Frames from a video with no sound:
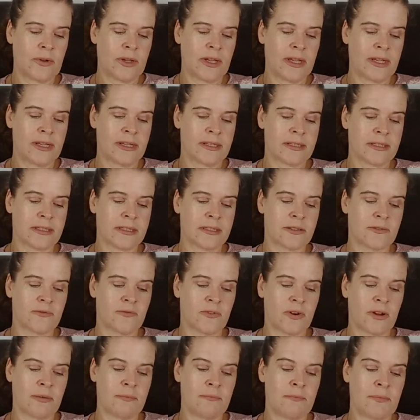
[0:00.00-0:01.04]
It's
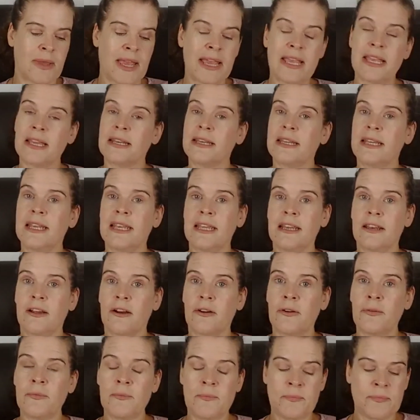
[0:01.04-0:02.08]
from Baked
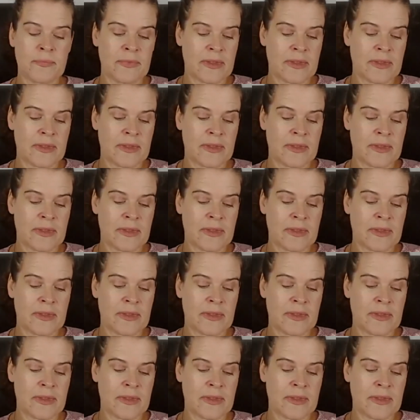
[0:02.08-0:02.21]
Keto,